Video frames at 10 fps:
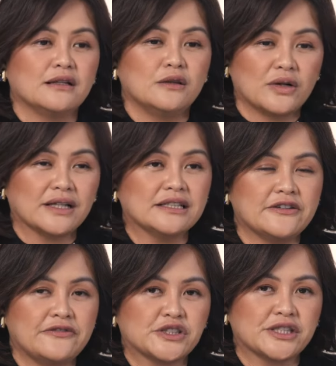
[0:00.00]
look at the
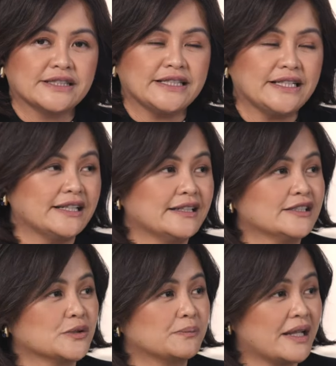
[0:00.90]
deficiency and then
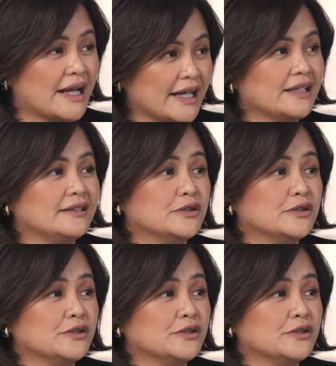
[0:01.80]
supply the